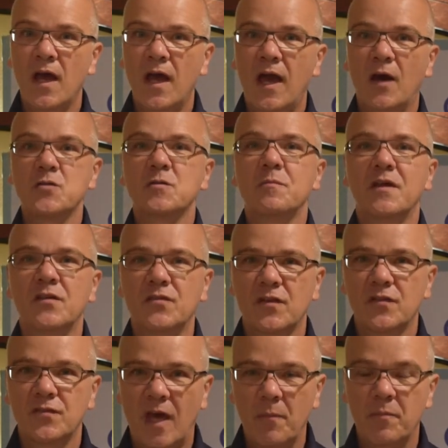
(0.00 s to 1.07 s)
how to make
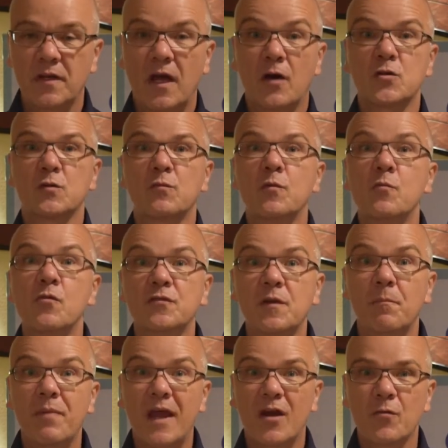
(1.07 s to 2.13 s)
things happen, how to remove the
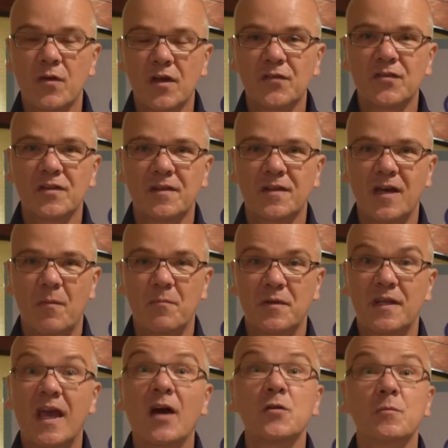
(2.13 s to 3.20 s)
barriers in the
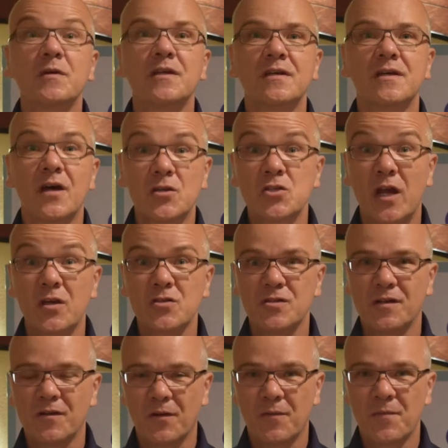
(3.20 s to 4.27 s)
company, how to be a change
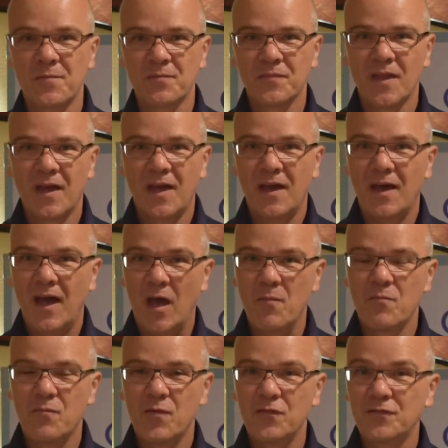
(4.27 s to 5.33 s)
leader.
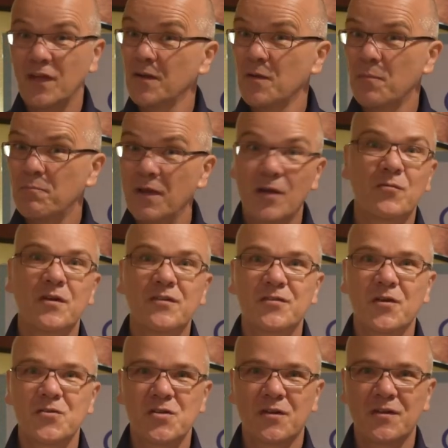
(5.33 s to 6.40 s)
We've done a big
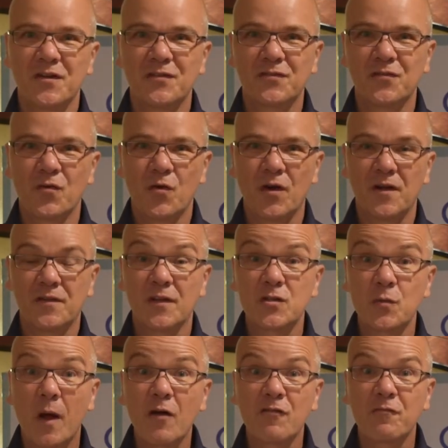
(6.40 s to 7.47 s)
research on this for the
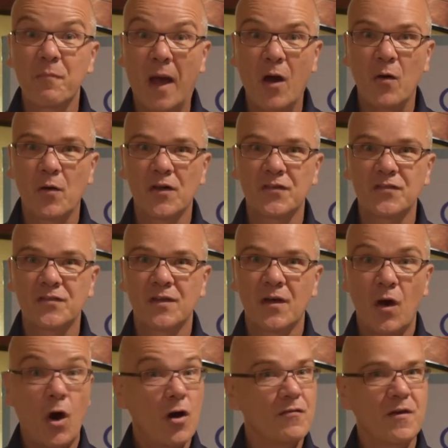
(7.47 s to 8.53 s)
12 powers
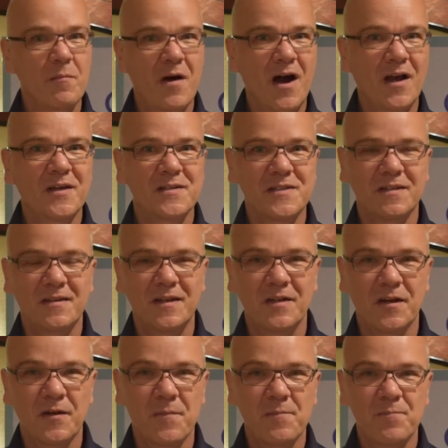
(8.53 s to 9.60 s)
of a marketing
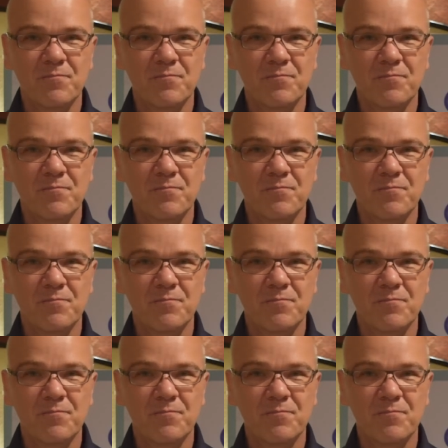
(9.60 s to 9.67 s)
leader.